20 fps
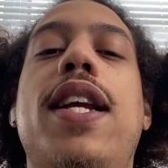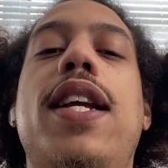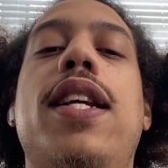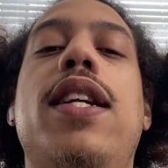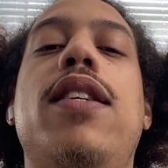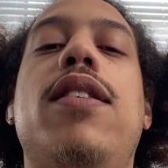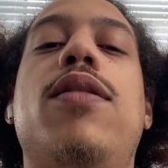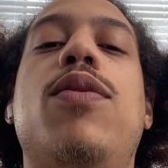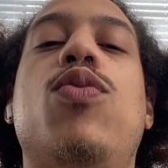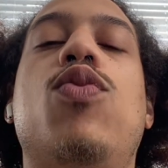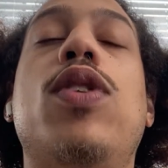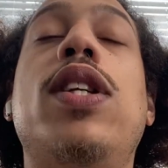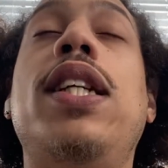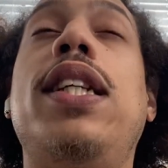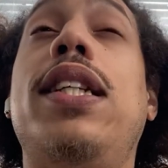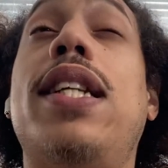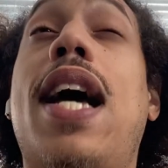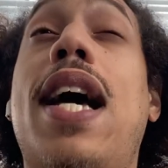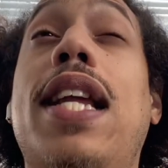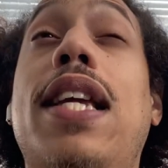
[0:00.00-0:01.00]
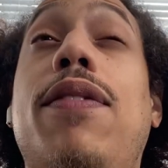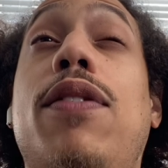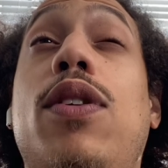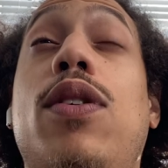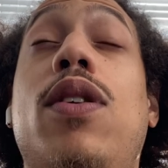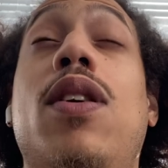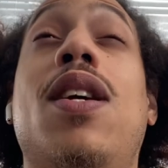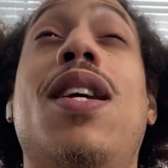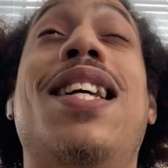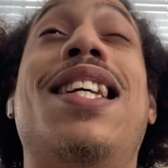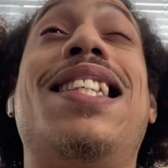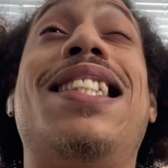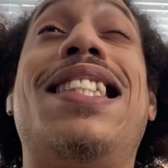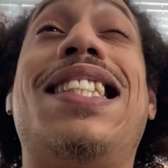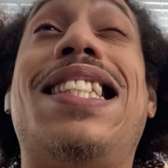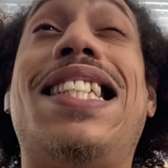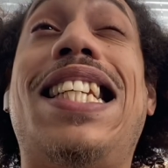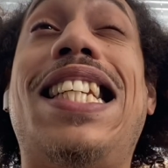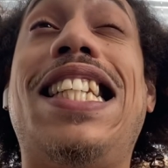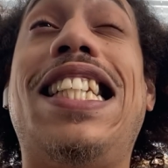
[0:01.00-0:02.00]
And it's really not even
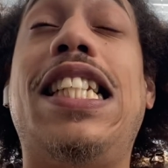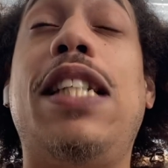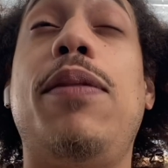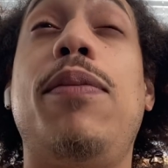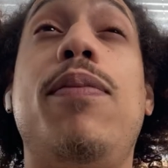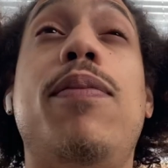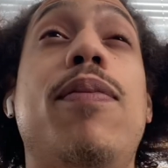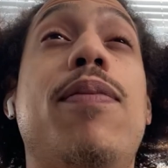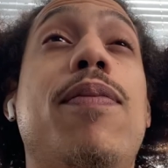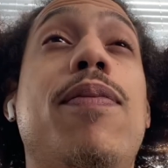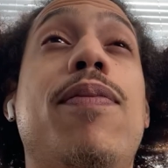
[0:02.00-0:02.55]
team